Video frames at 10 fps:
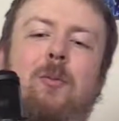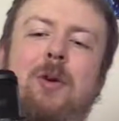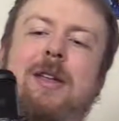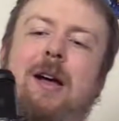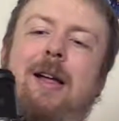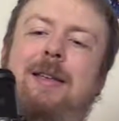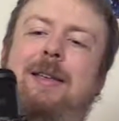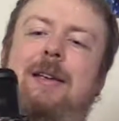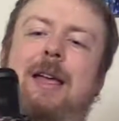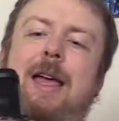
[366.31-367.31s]
We
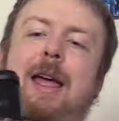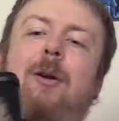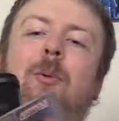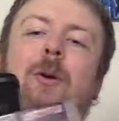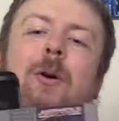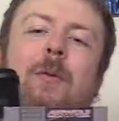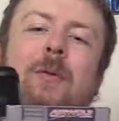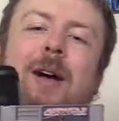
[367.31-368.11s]
got Airwolf.